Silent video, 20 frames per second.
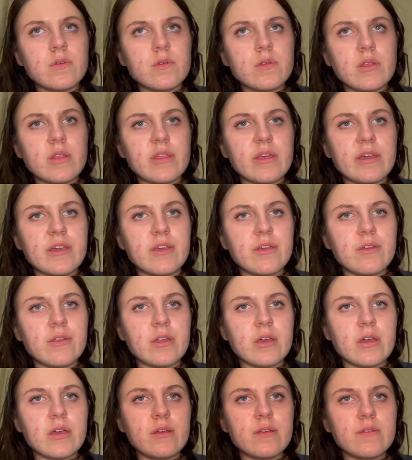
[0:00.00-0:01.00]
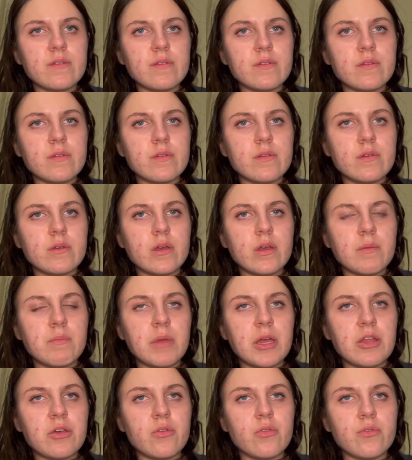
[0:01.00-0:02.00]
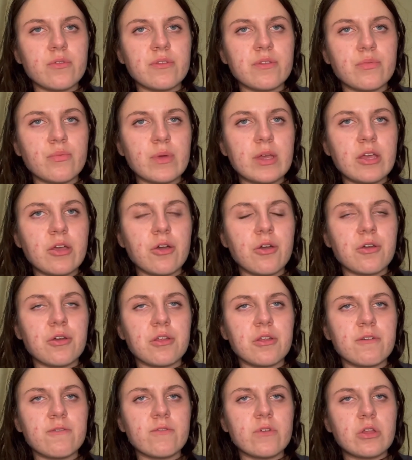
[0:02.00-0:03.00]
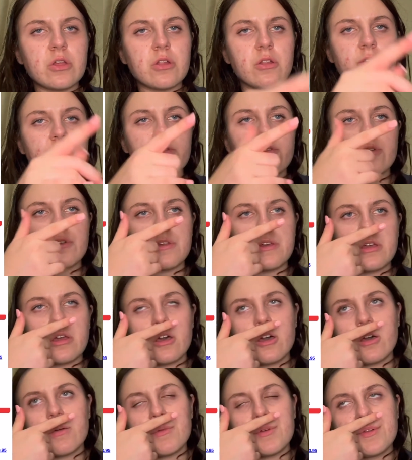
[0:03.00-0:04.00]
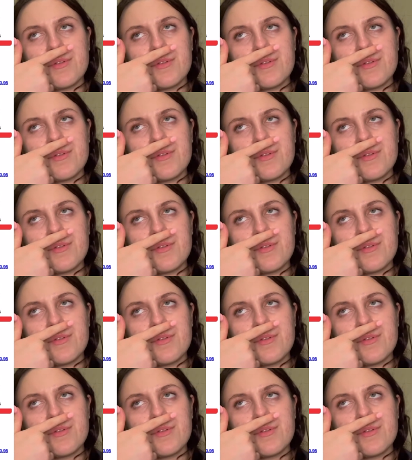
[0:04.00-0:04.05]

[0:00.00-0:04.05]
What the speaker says: Thank you next. Manicured sweet coconut vanilla fruity almond.